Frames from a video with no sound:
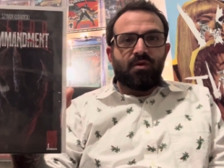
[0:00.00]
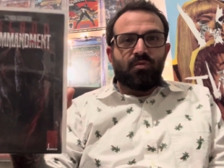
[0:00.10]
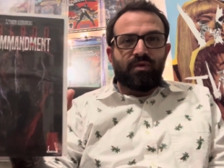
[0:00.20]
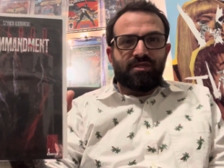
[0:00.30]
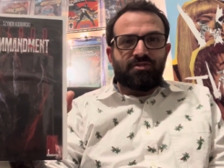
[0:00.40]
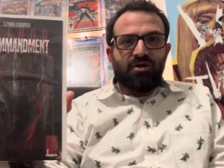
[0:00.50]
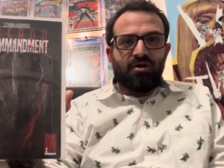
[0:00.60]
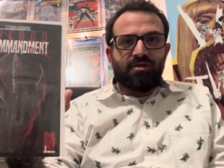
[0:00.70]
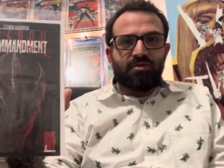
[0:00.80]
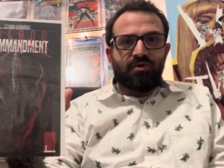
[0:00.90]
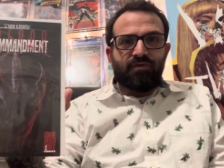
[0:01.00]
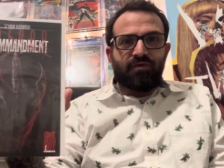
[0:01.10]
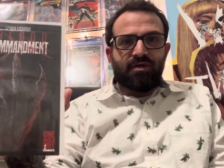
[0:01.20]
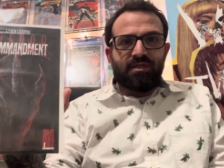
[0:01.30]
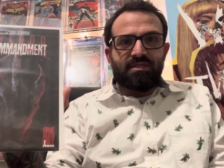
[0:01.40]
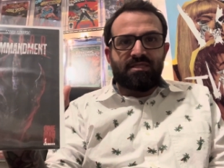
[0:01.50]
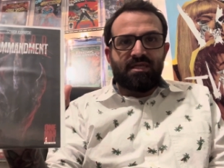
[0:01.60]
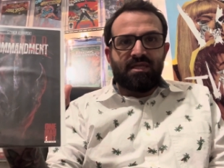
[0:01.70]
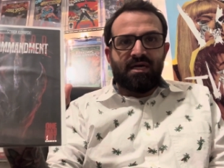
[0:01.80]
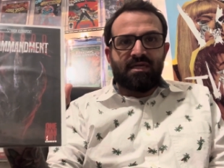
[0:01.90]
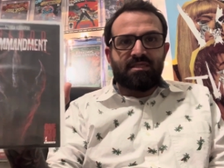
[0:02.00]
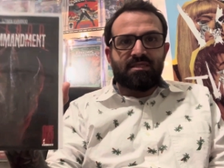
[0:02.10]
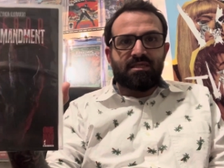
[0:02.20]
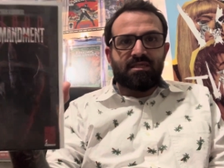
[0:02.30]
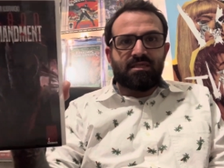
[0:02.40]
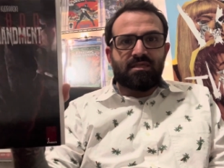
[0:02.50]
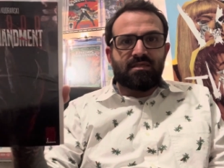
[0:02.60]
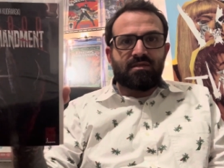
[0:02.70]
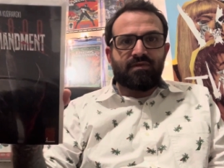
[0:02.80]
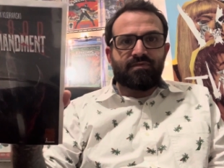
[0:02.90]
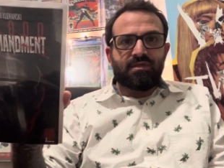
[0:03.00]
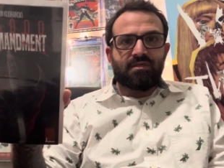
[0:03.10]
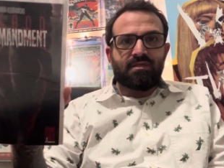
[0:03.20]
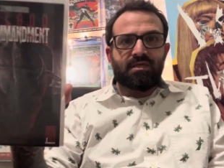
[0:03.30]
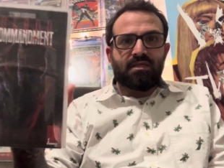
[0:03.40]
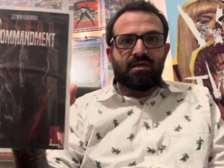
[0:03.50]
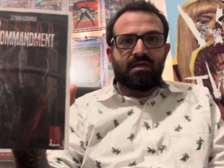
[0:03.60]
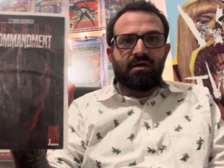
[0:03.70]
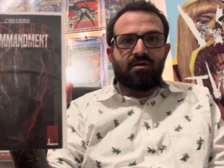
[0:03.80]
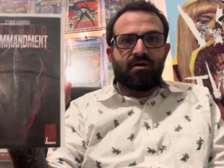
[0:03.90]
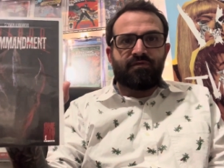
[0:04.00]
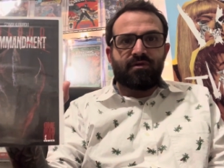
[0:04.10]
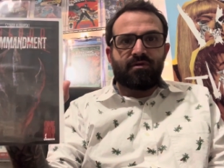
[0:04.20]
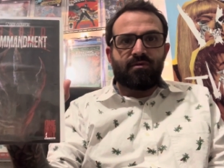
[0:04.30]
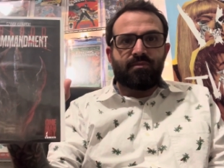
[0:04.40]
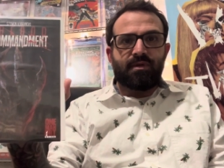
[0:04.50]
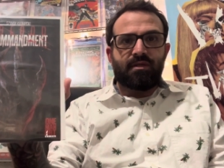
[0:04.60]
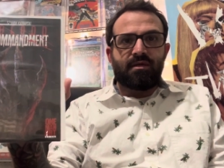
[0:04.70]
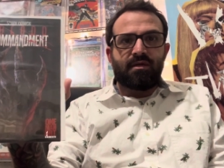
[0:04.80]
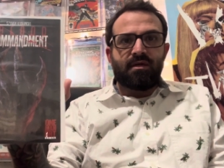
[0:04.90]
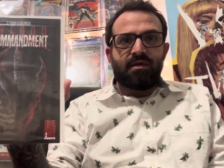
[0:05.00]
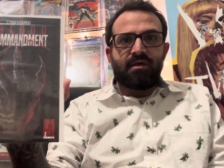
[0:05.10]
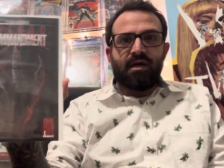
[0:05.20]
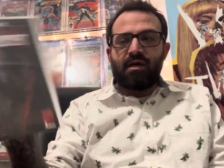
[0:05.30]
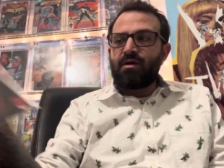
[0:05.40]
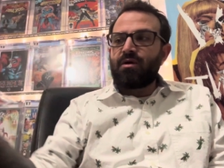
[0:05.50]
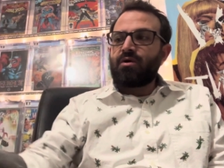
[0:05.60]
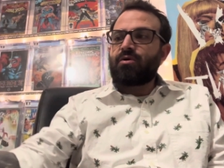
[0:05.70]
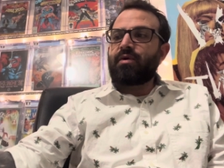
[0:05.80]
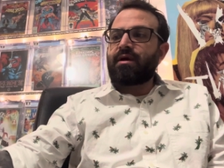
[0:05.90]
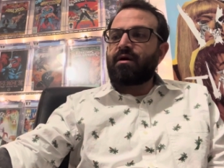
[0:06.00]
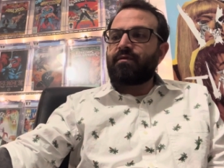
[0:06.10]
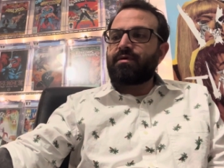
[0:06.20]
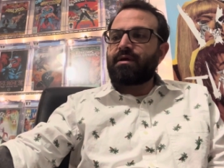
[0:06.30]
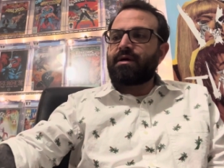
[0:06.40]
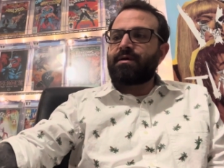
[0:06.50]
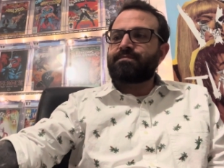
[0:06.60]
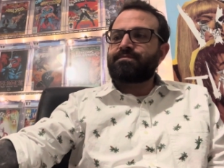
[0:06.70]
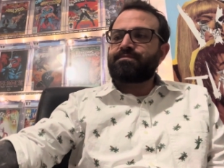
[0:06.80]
Really dark. Don't know if you can see that. Uh, I'll have to get the glare off a little, but yeah, great cover there.